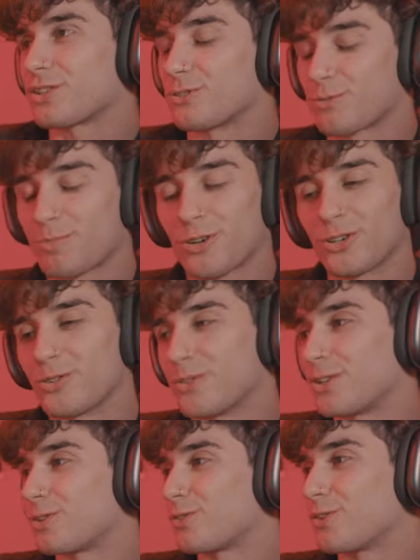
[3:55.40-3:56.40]
he was part of
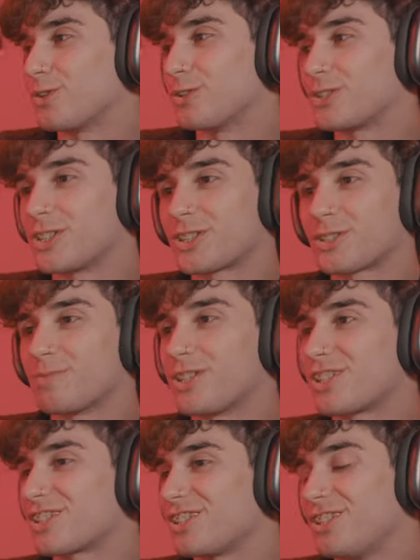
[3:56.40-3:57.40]
Winterfell just as
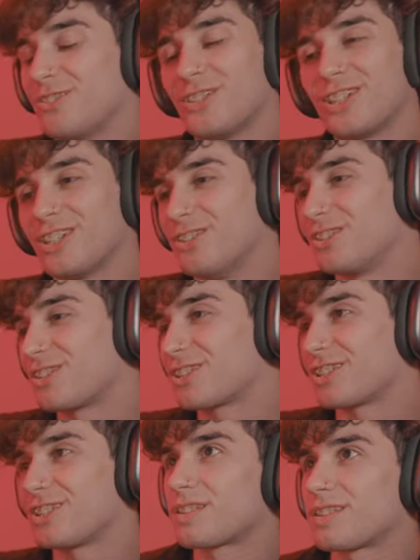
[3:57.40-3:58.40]
much as anyone
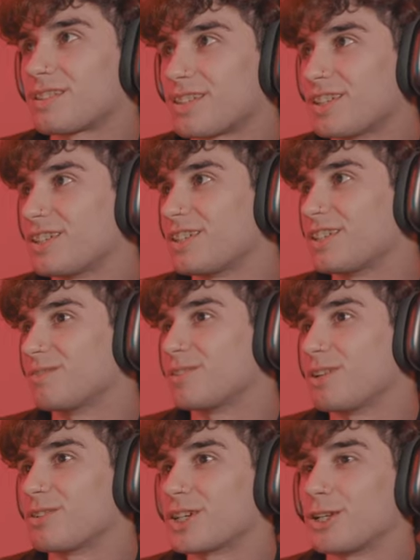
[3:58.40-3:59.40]
else. Damn,
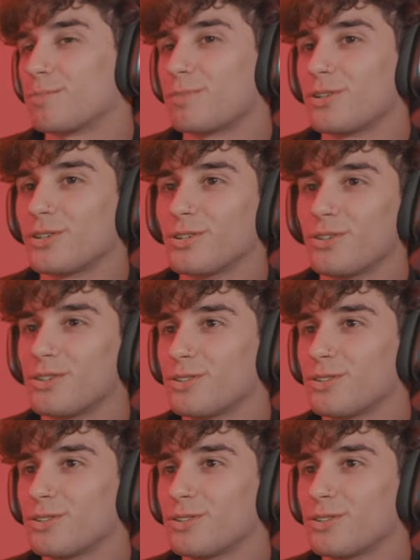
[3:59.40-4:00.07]
yeah, we gotta burn all